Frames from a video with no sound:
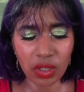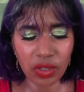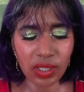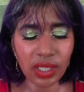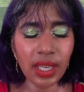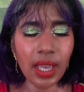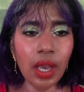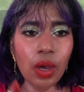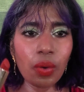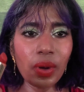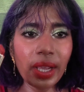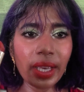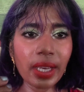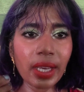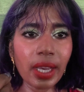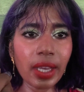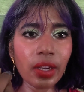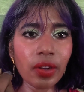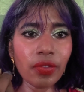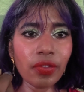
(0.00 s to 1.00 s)
you see how like
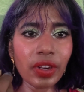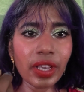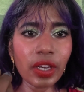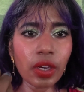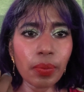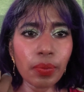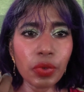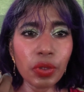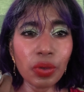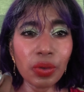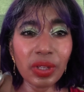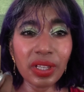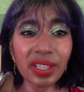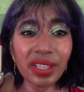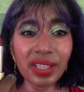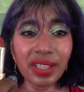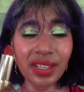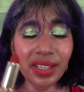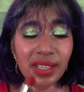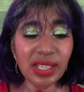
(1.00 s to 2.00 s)
kind of like
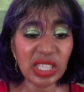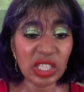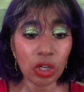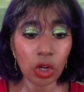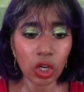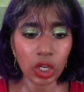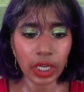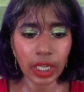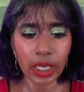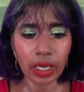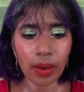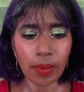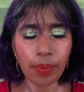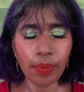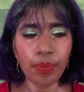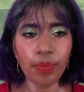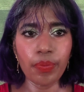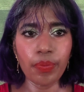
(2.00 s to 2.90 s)
muted it is, not like a